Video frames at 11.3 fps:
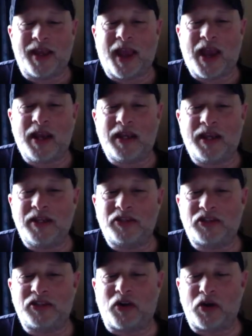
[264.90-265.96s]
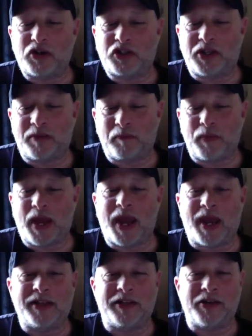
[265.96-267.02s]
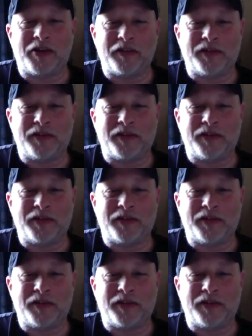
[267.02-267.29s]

80s Starship bad. You know what I